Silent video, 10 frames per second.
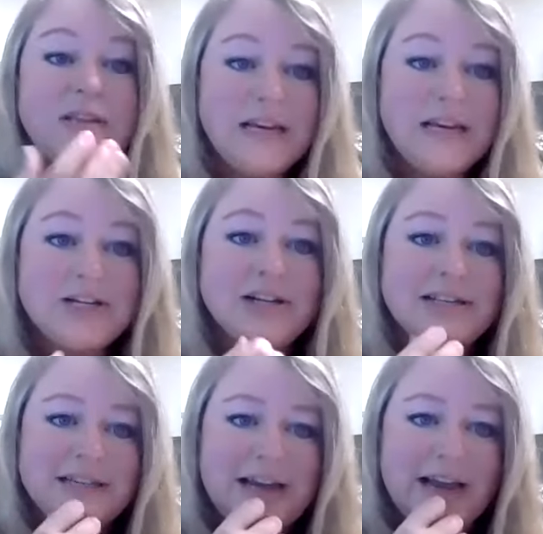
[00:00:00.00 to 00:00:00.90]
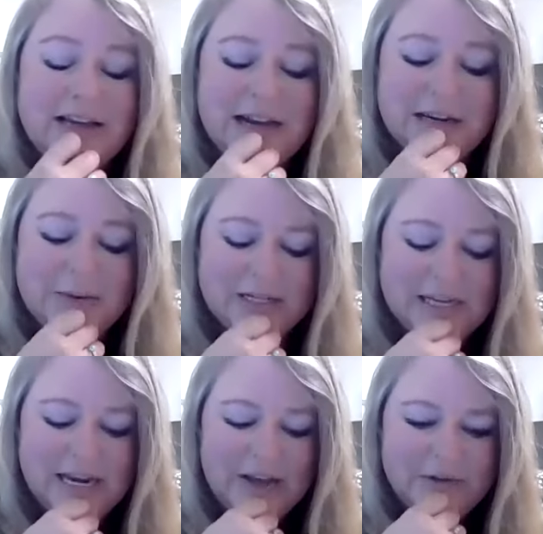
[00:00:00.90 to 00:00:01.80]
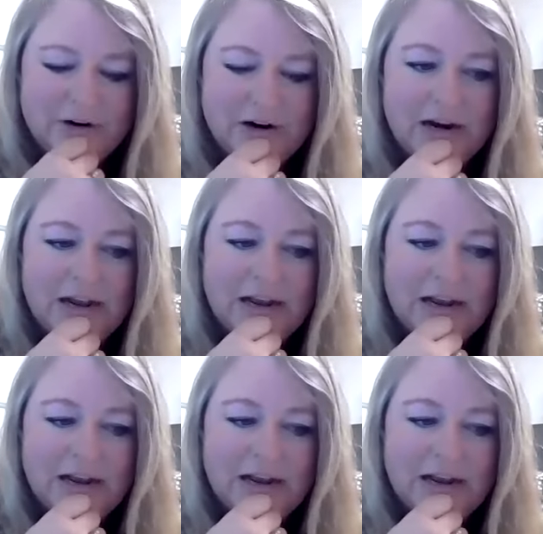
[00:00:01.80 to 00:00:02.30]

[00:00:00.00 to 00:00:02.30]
conditions that Tanya talked about today for